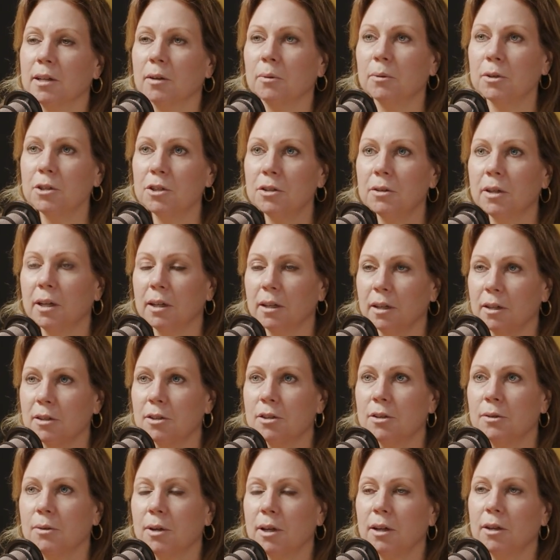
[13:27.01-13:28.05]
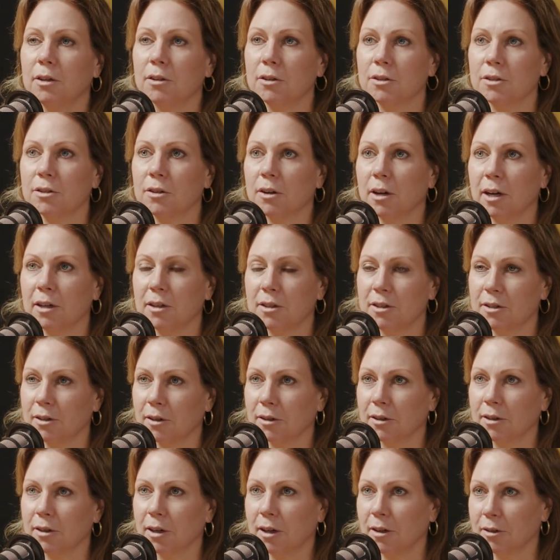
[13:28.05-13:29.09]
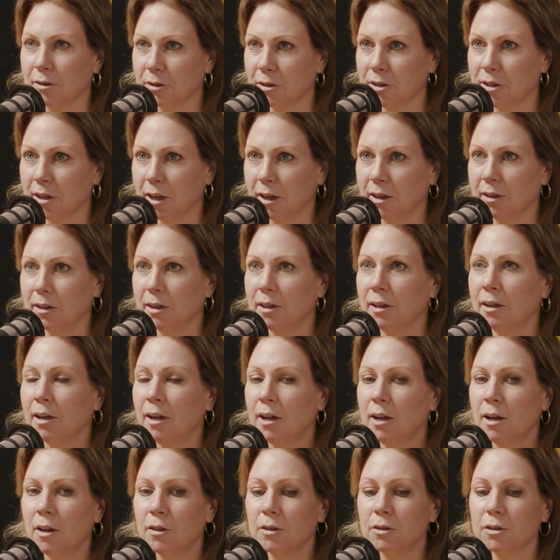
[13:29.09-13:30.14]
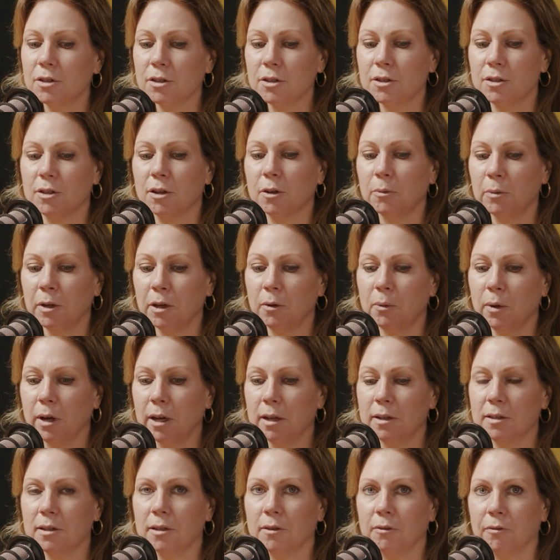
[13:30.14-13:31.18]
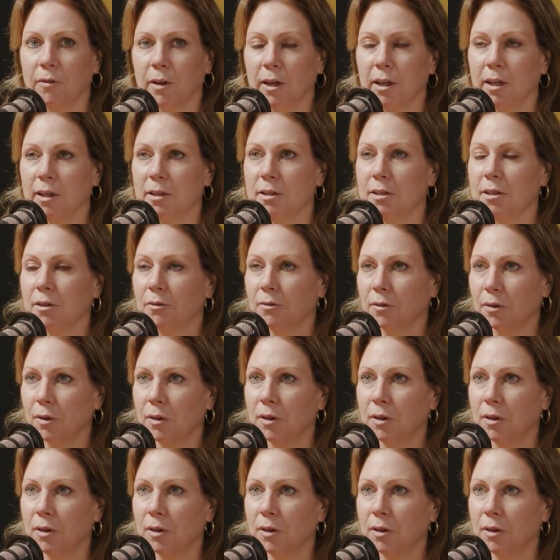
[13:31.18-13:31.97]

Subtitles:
Like once you get into it and you start to understand it, there's just so many ways to finance different